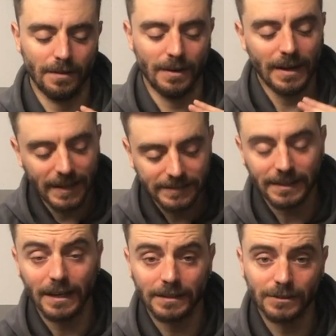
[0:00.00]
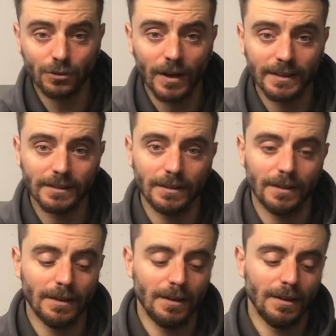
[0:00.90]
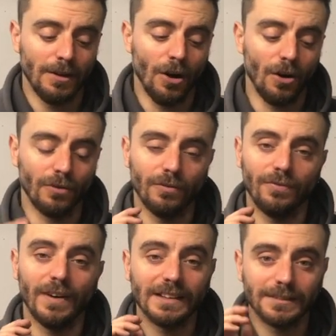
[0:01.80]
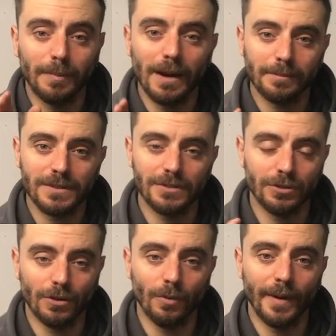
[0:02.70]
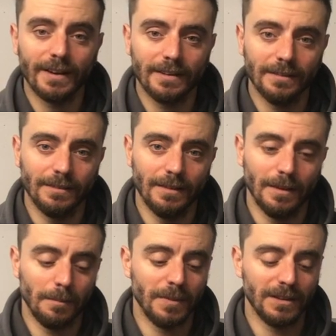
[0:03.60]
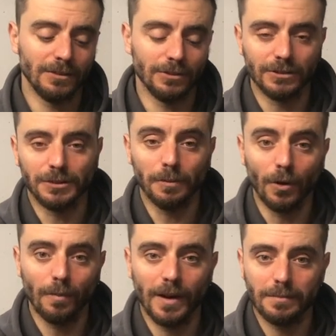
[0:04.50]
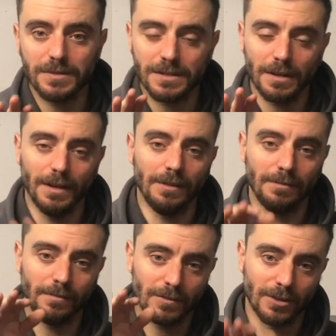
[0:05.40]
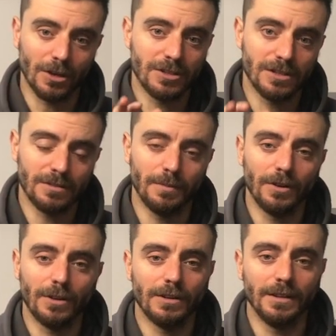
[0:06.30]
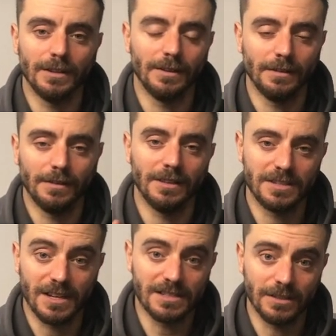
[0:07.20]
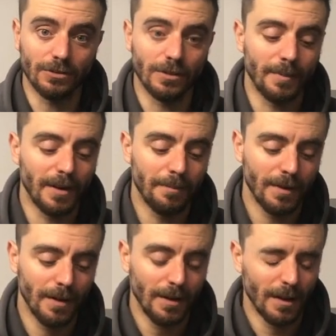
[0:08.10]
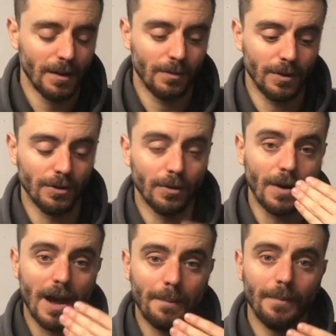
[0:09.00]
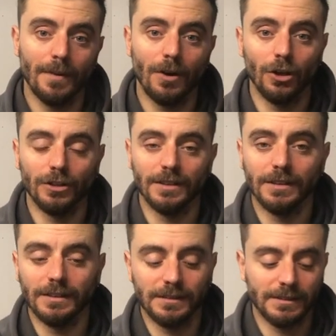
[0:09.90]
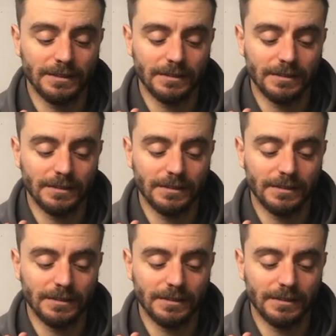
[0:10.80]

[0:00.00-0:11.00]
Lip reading: less anti-squat, on fast bumps you go better, but on small bumps it touches more the chassis to the bump. When you go up on the